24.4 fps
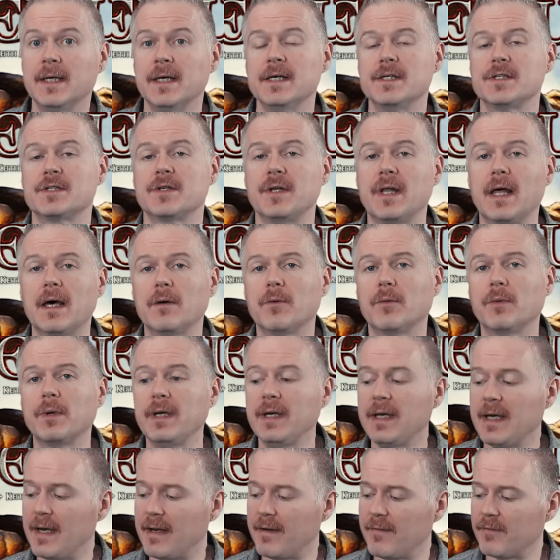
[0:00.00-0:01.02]
So now we
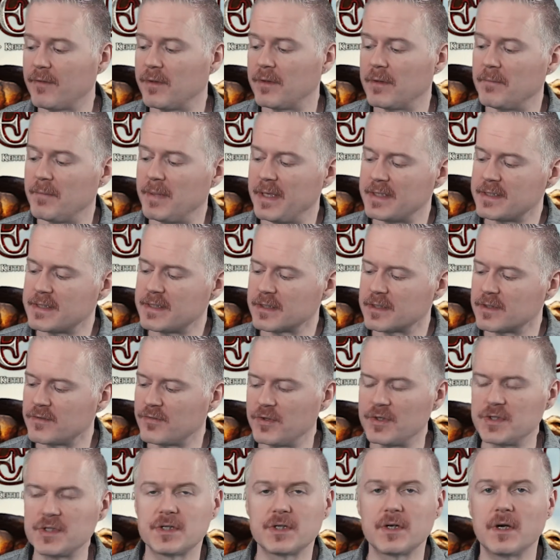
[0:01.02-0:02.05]
have the basics for
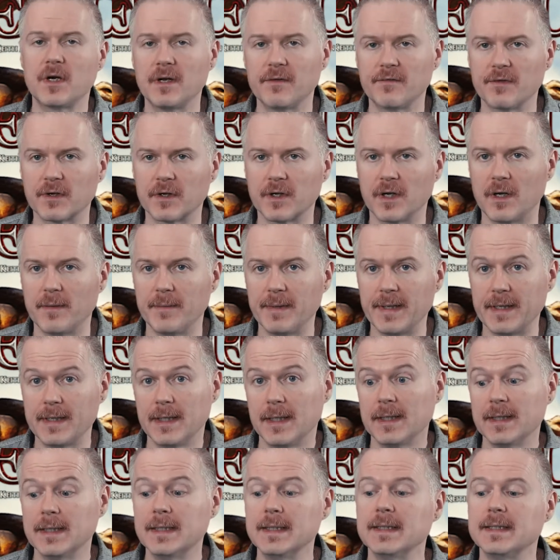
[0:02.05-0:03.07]
the starting of our combat.
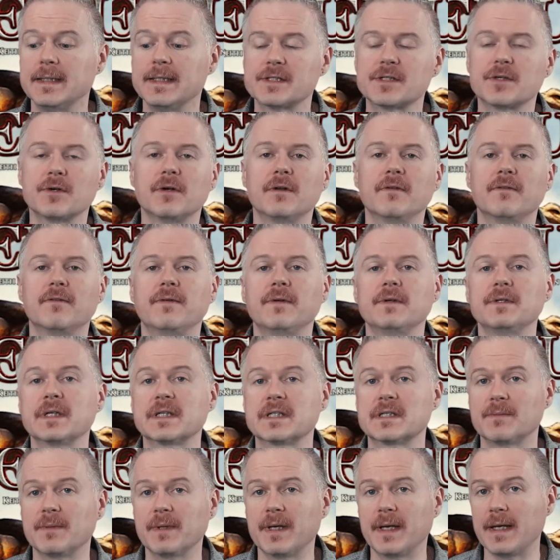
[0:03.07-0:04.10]
Let's go and
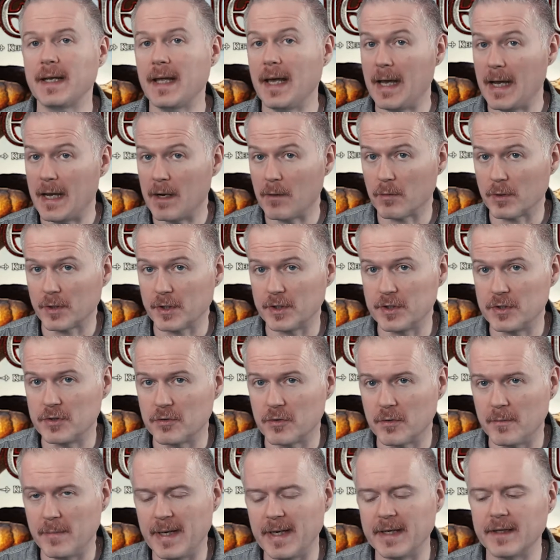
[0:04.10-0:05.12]
explain how we're gonna do
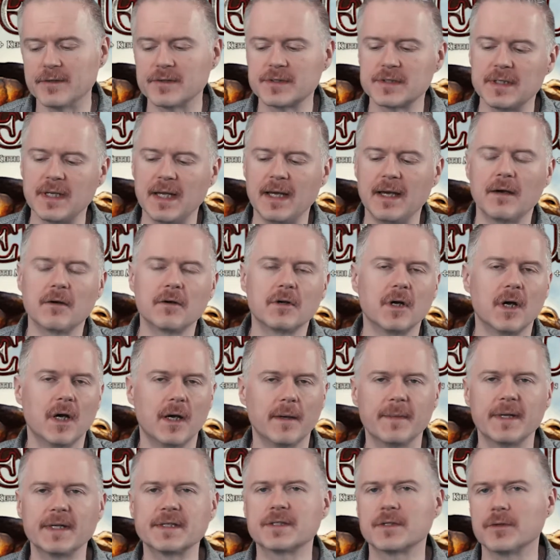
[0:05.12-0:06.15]
our battles and how
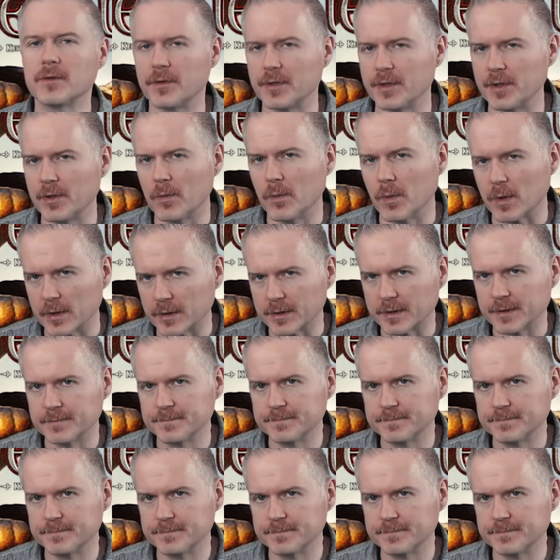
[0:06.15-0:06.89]
combat's going to work.